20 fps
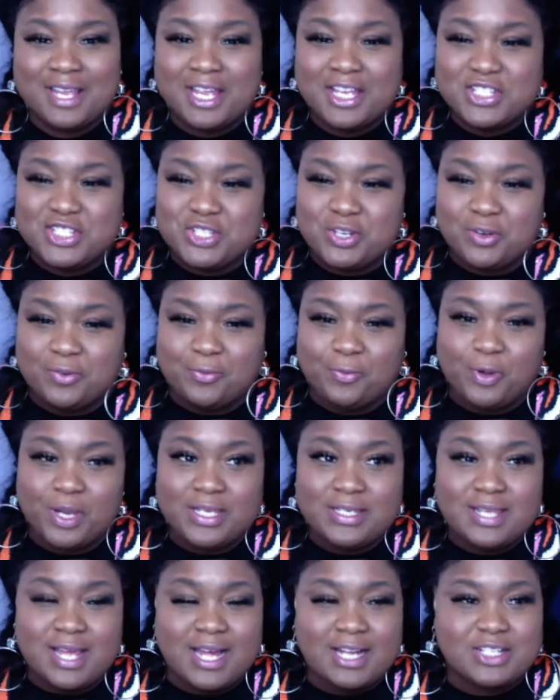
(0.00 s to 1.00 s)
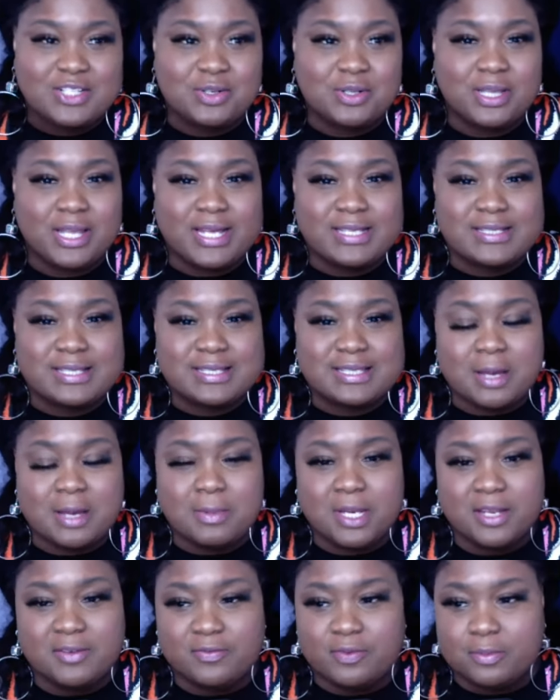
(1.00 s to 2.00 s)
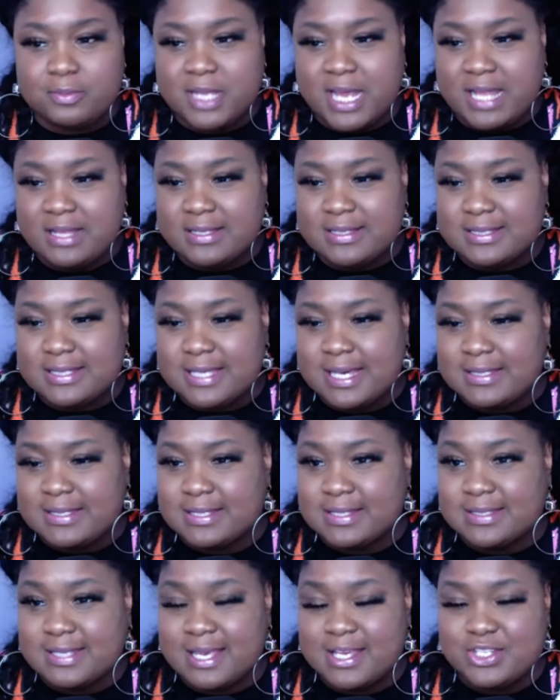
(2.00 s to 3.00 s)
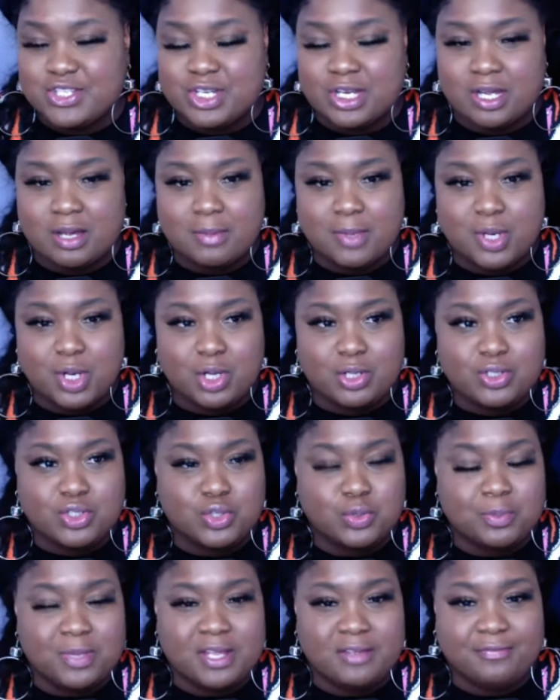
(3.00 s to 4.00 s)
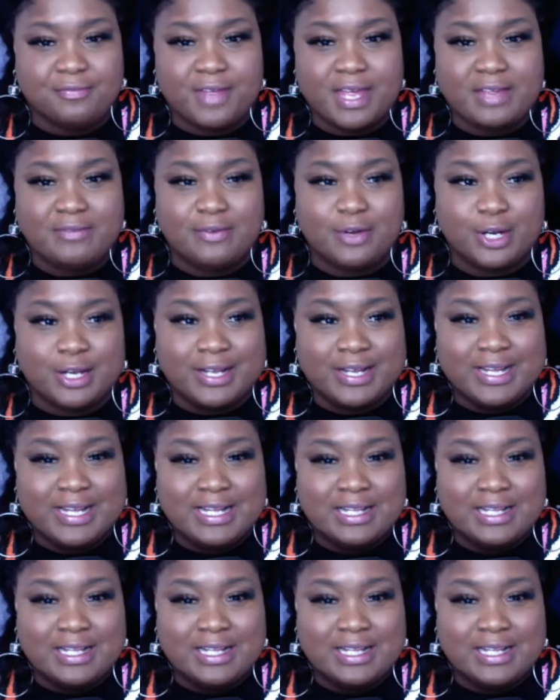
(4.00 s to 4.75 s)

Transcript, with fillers: It's your friend Dr. Alexis coming in from Dallas, Texas. As you're coming on, do me a favor.